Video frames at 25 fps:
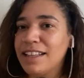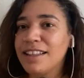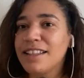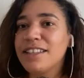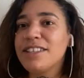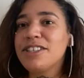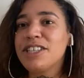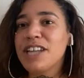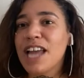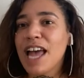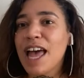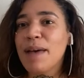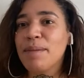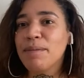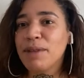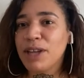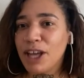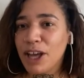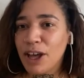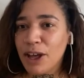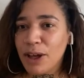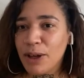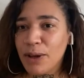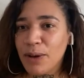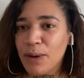the shop
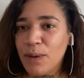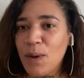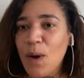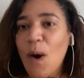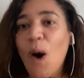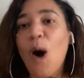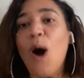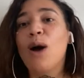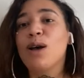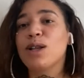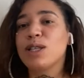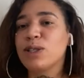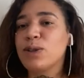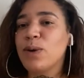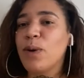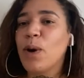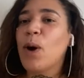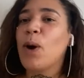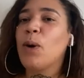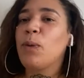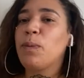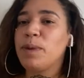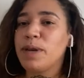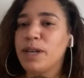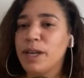go also
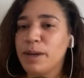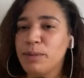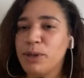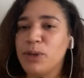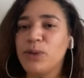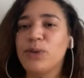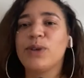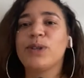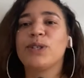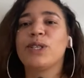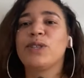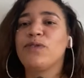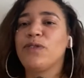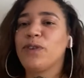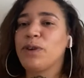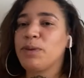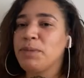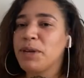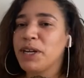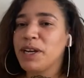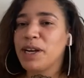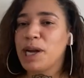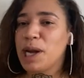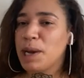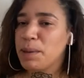opened up doors for a
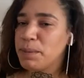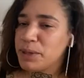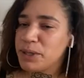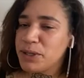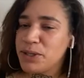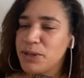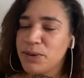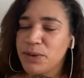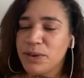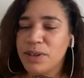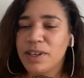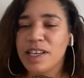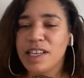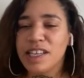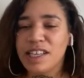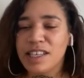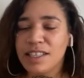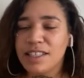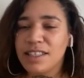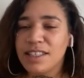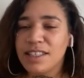bigger opportunity.